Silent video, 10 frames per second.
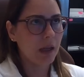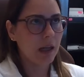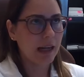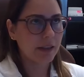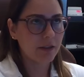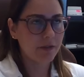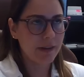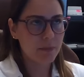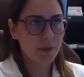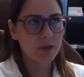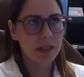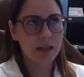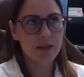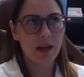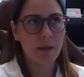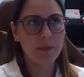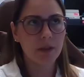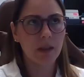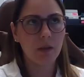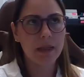acute phase protein, so
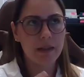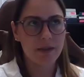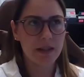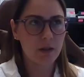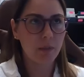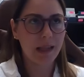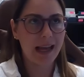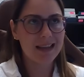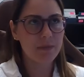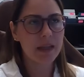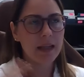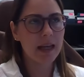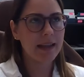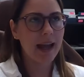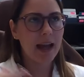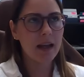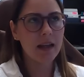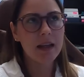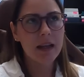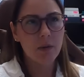haptoglobin and ceruloplasmin, and that
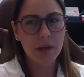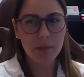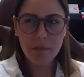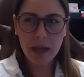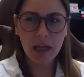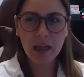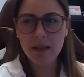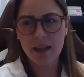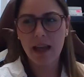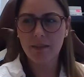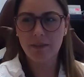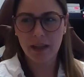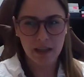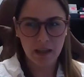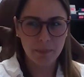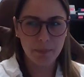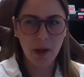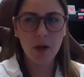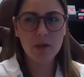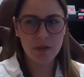remains elevated
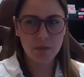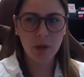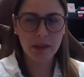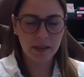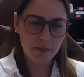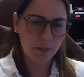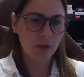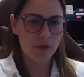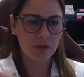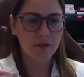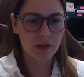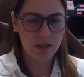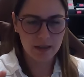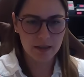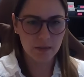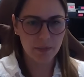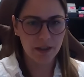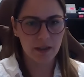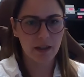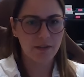post-smoke exposure for a certain
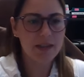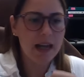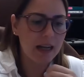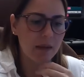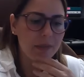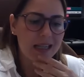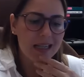period of time.